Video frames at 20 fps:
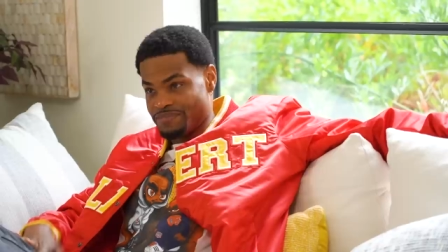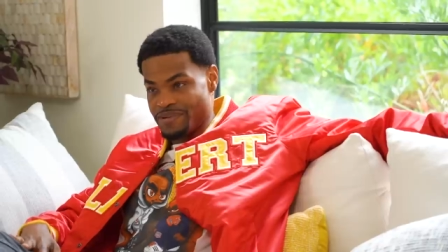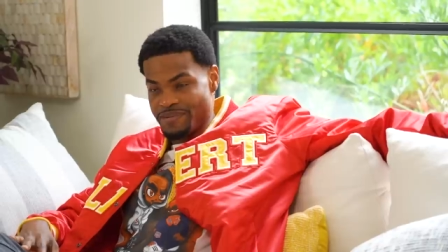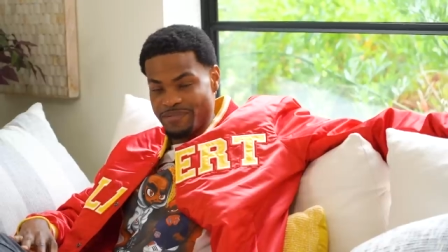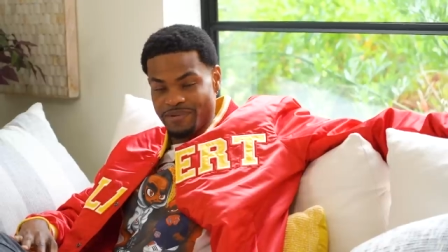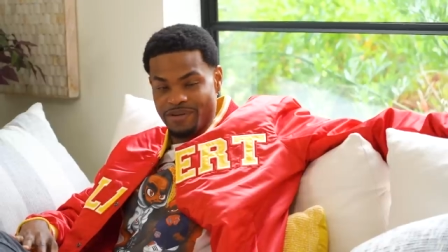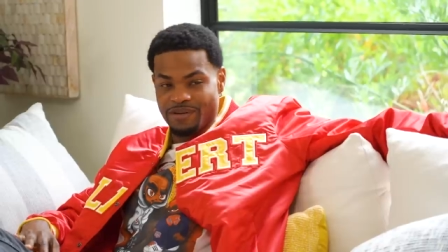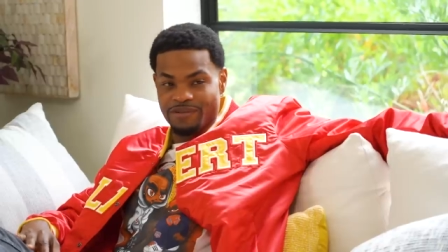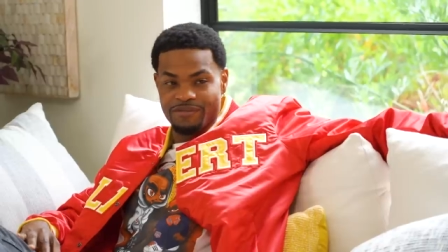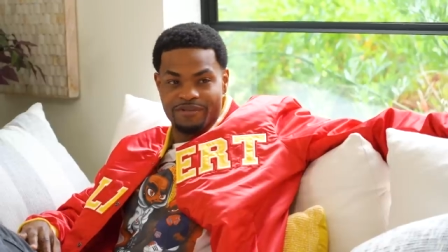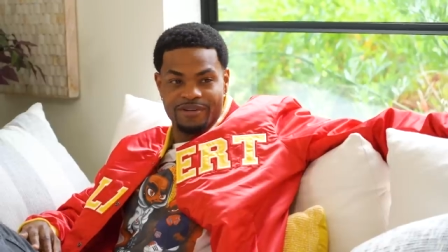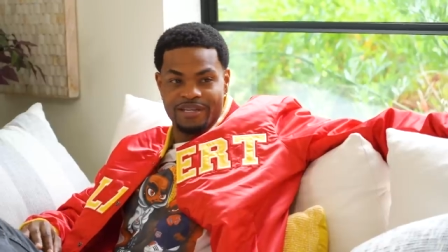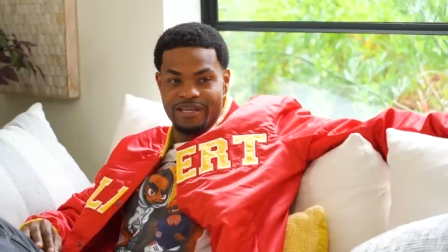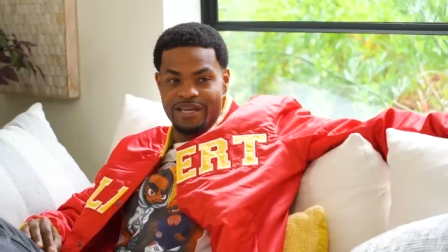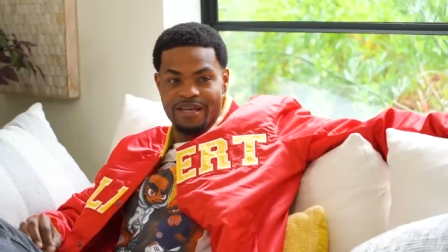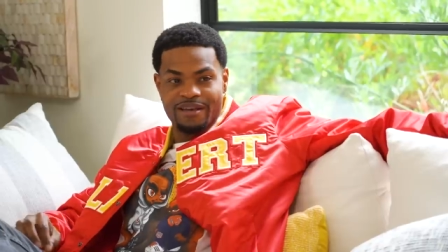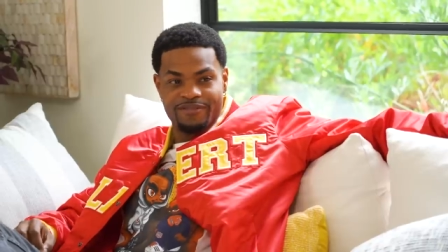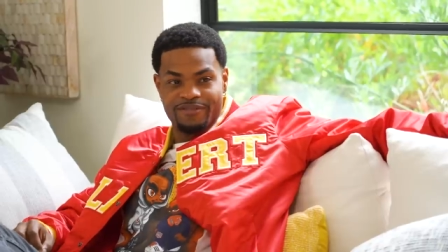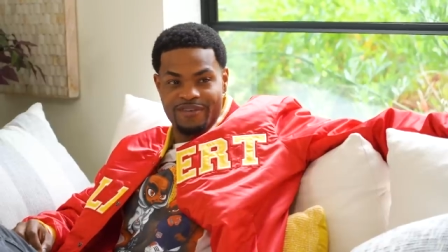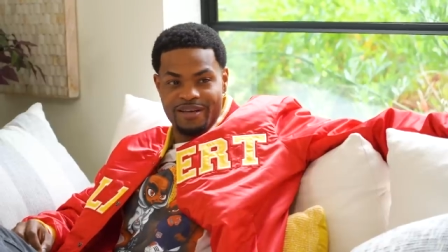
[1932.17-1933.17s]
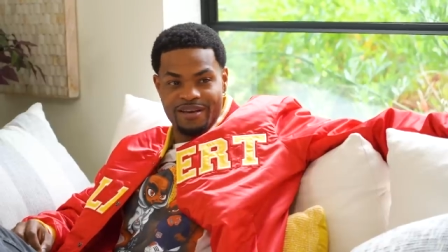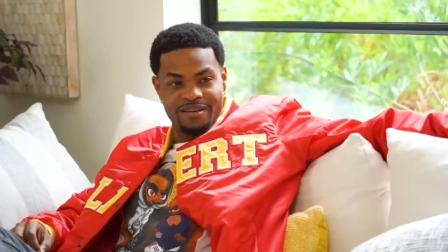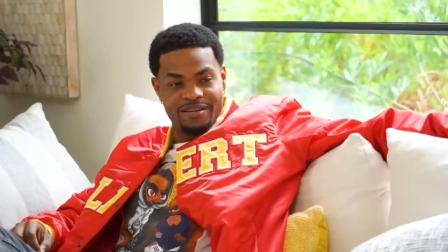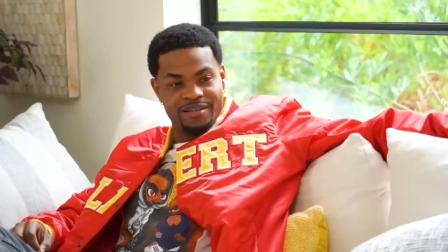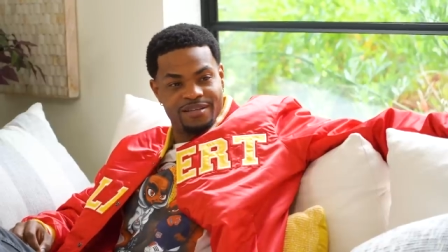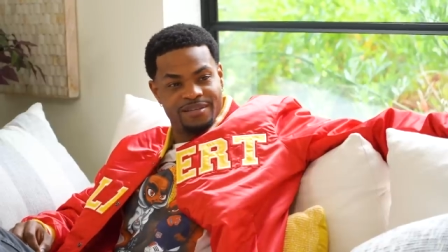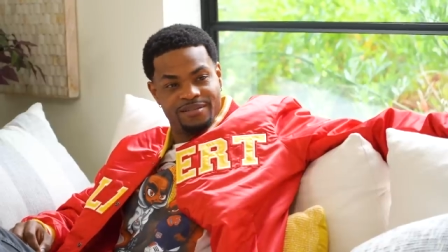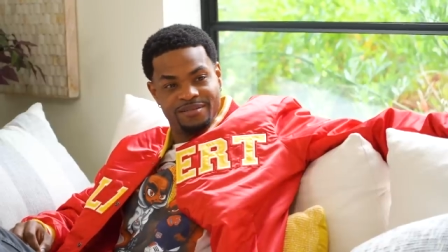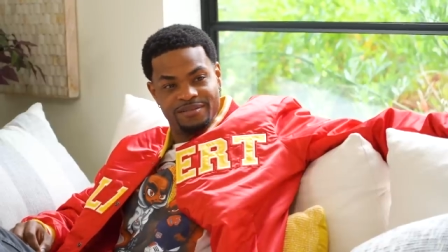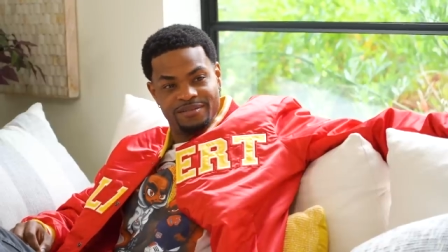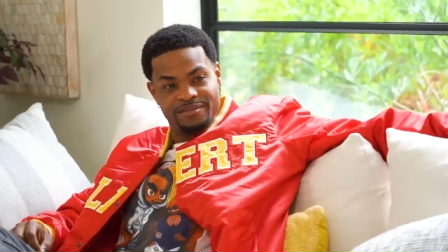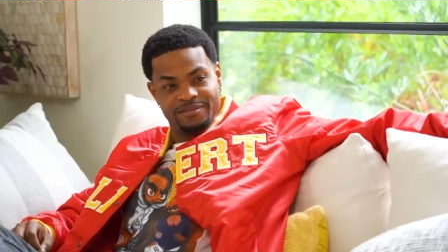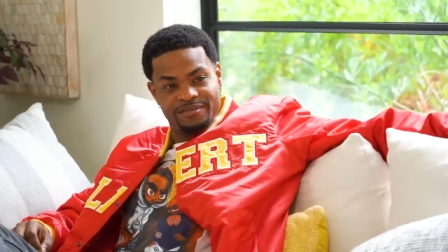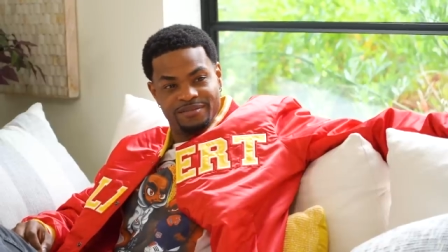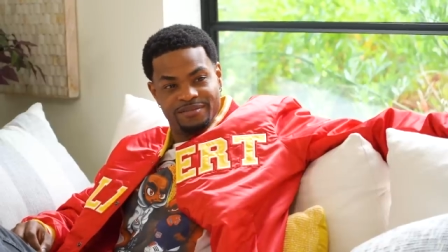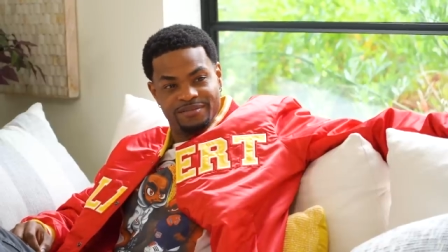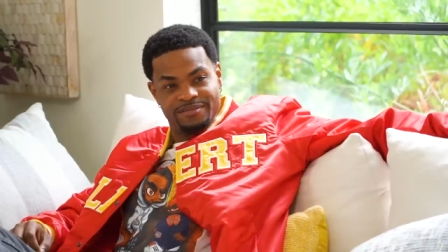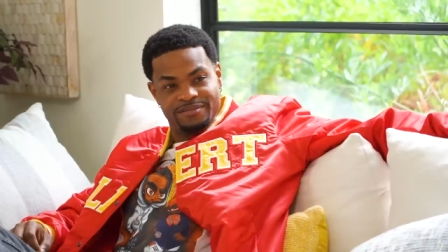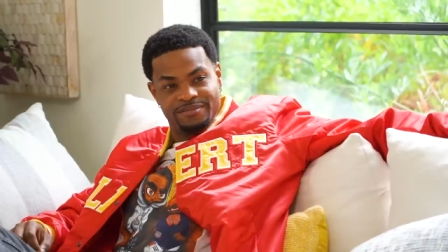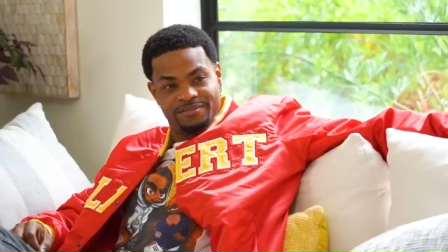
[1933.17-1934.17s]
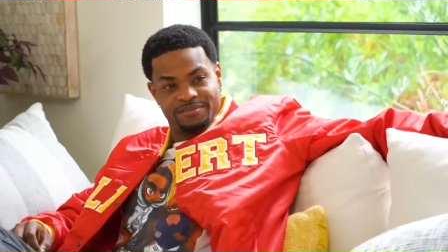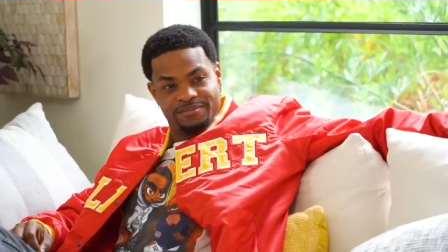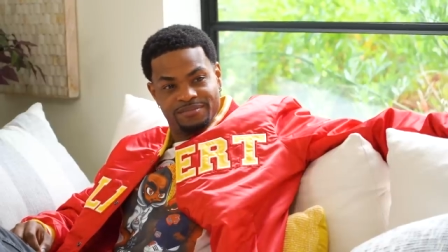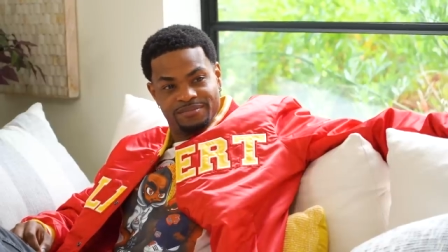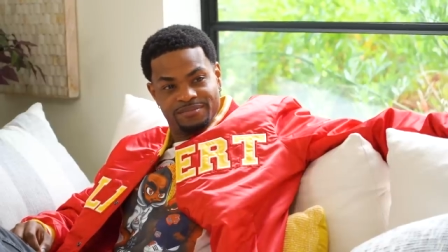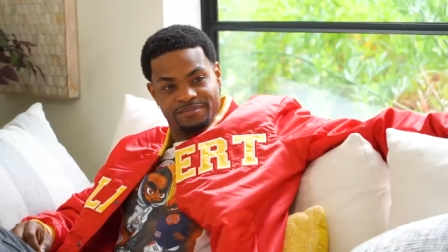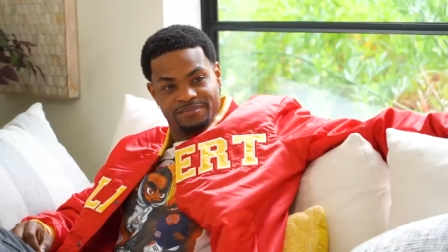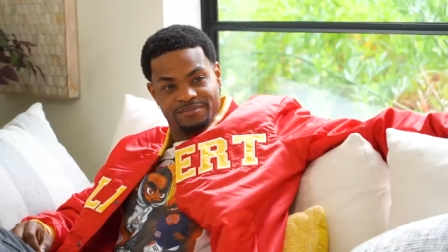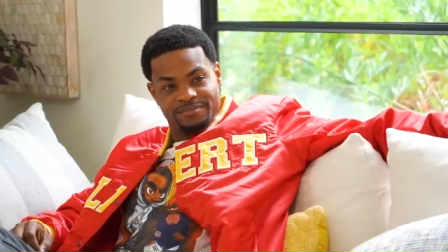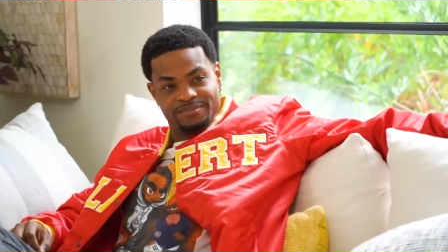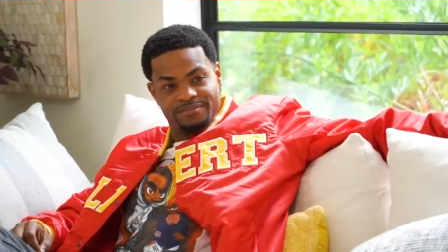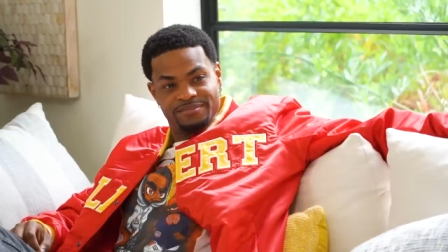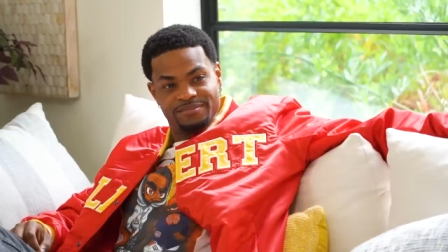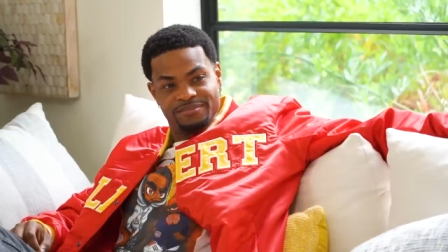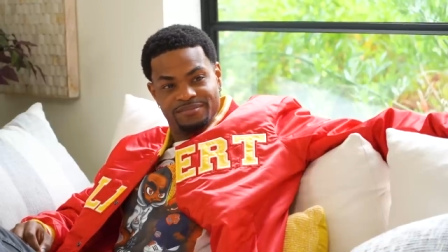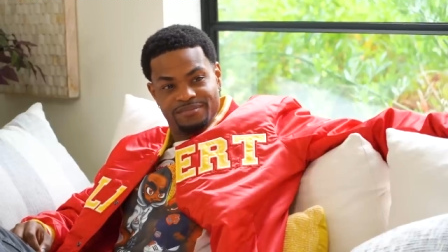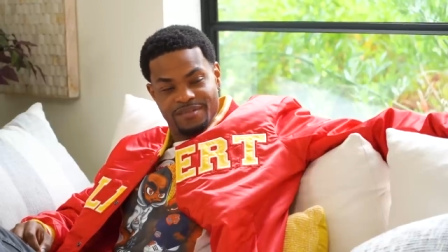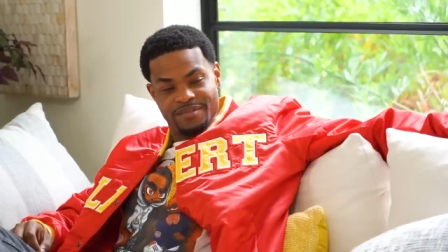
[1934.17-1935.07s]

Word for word: people don't really get offended. Really?